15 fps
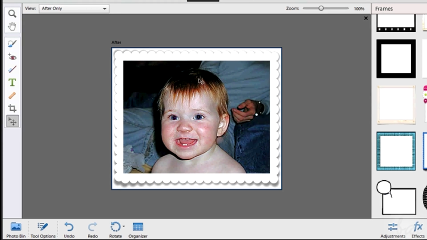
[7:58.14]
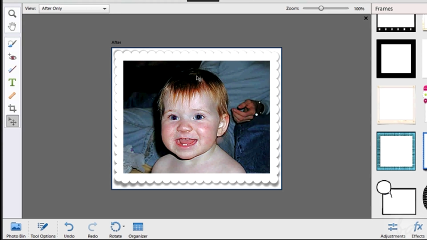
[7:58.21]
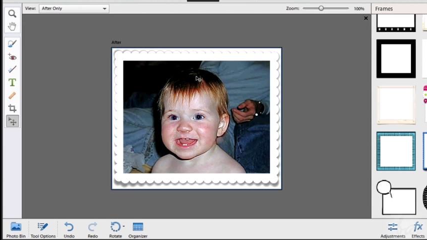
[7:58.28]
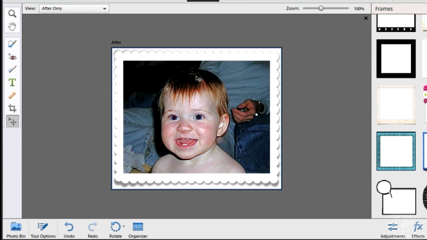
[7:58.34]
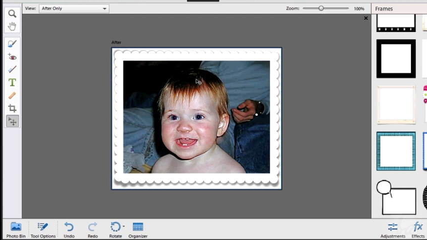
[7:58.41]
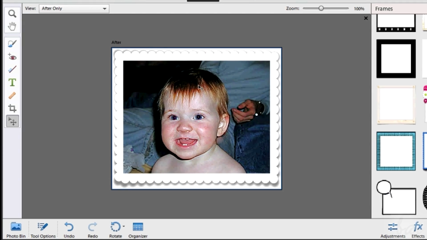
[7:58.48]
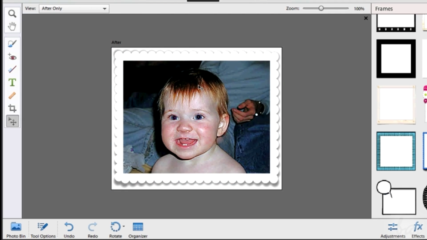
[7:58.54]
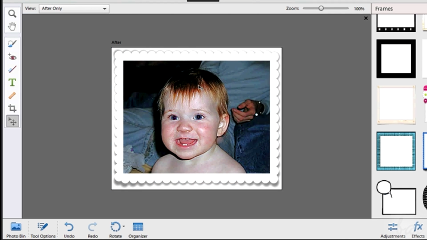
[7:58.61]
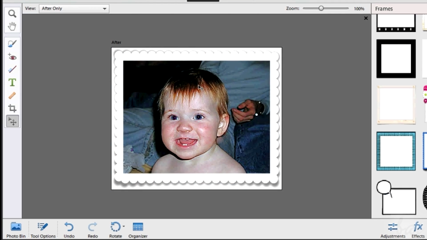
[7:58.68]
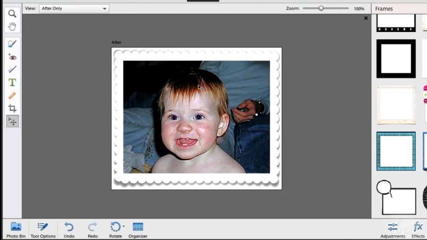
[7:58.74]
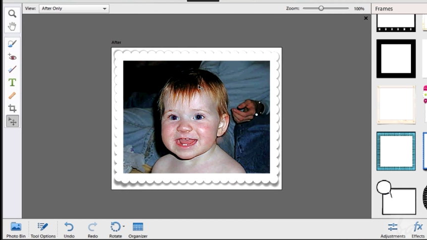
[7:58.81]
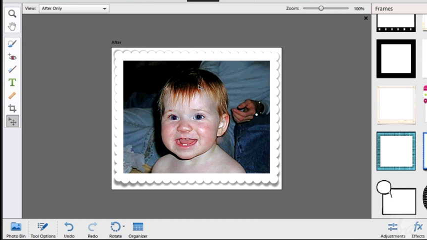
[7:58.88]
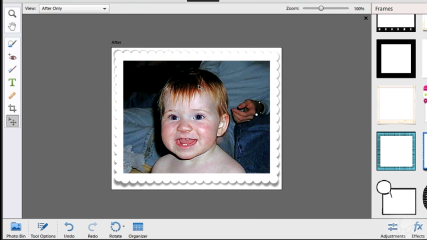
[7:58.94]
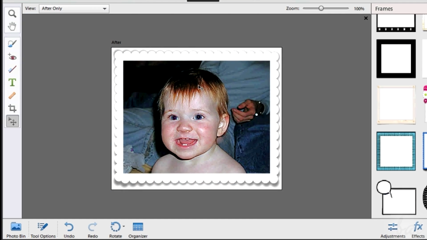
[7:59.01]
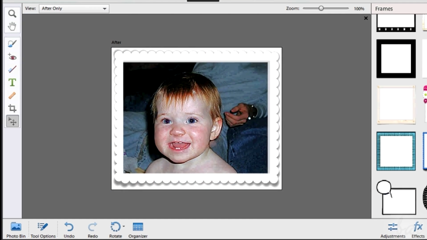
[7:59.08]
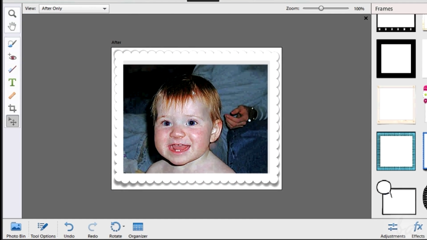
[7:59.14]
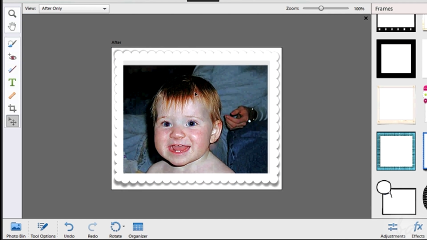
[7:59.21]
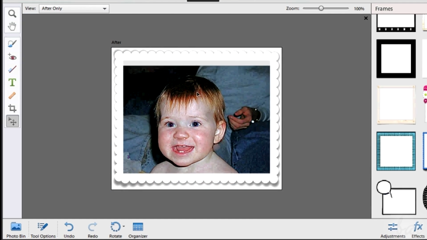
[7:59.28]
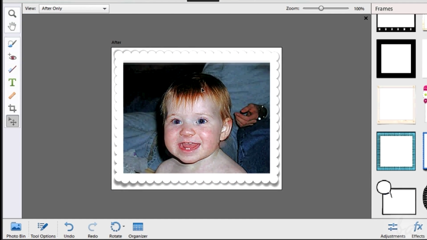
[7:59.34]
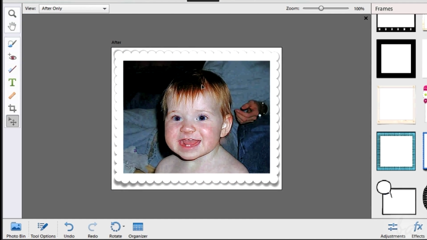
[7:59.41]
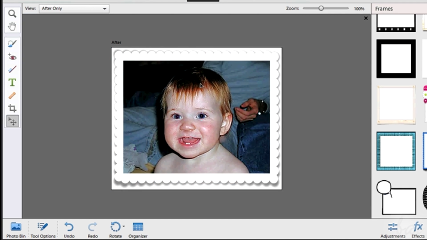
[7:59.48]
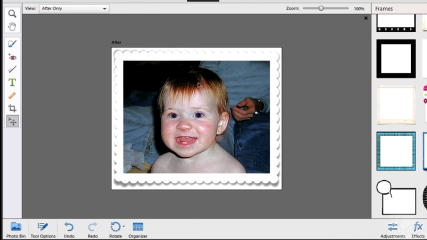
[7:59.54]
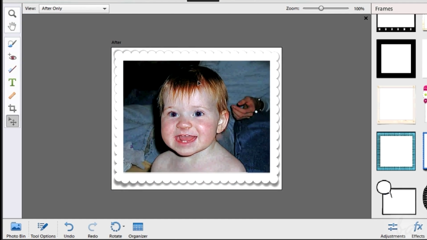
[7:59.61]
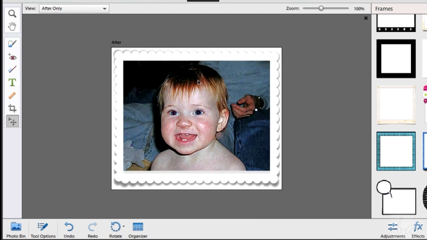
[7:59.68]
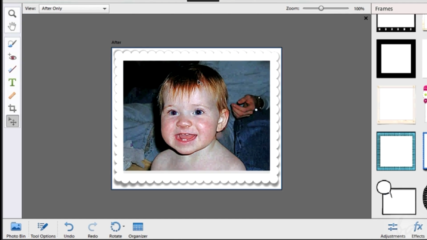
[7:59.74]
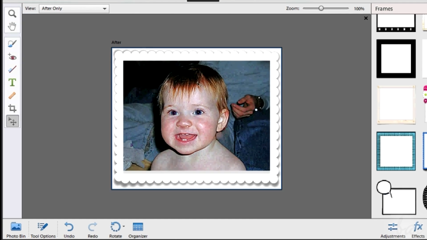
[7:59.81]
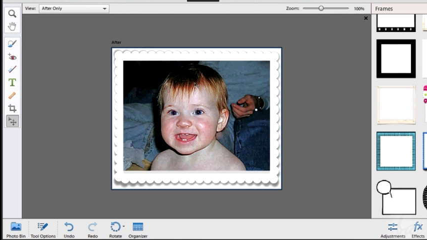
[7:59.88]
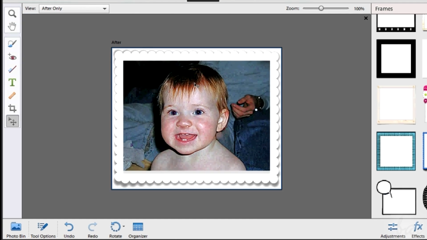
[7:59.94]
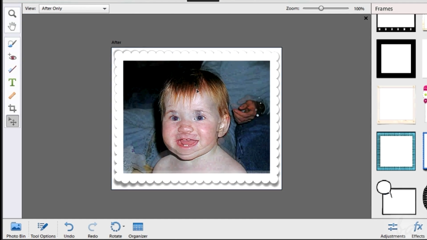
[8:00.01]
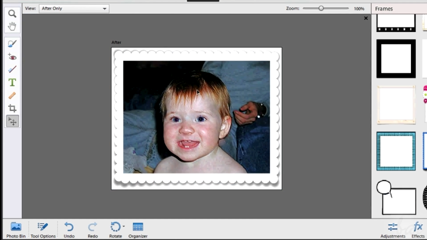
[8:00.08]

Nothing is said.